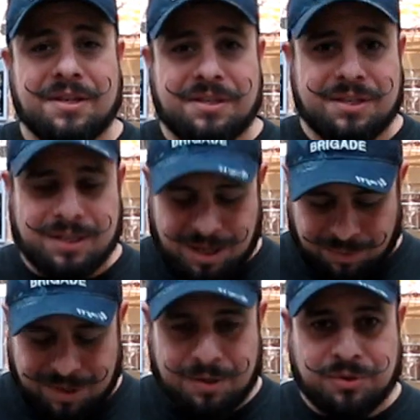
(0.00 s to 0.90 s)
This is
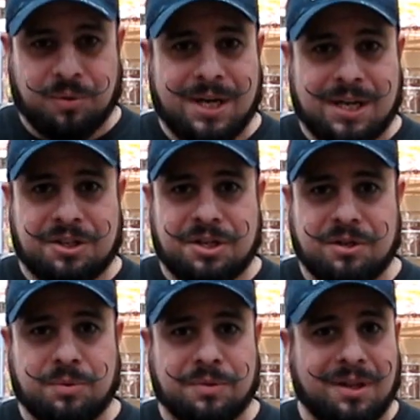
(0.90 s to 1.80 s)
another one of those great
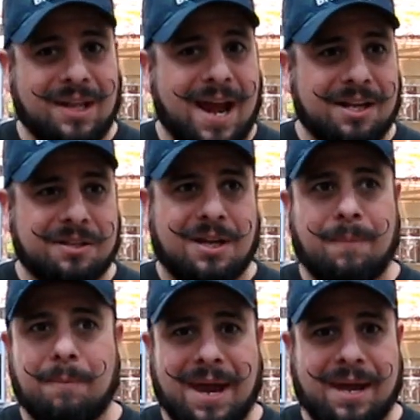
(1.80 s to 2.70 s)
issues where the last
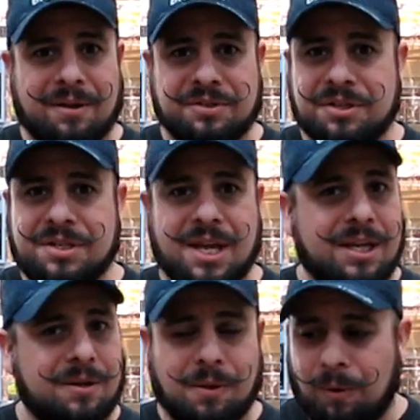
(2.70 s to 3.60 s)
couple panels just
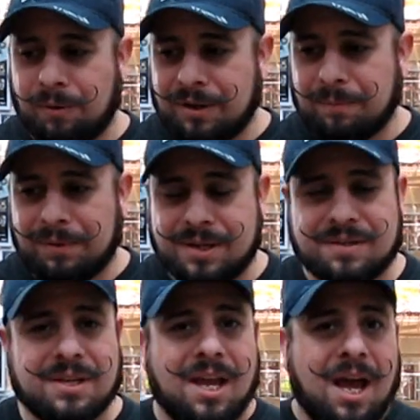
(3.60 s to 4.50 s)
take you to a whole nother
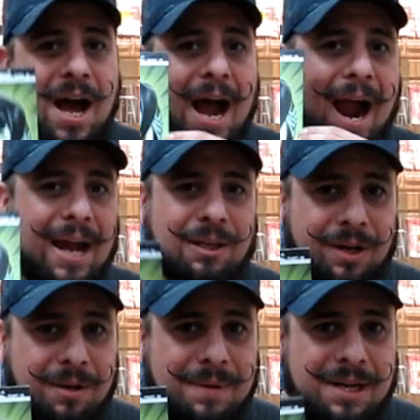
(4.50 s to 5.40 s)
place. Highly
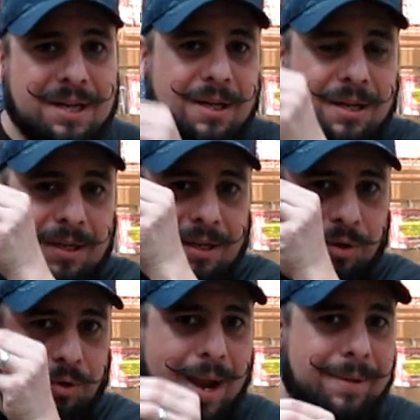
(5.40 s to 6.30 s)
recommend it.
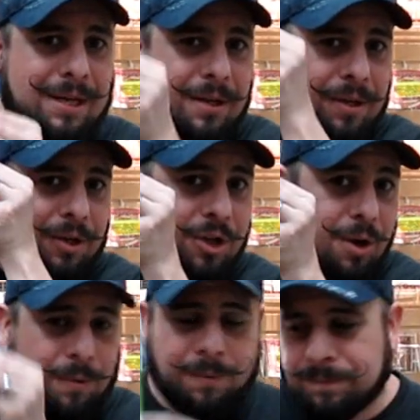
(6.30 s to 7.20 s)
Grab it. Go.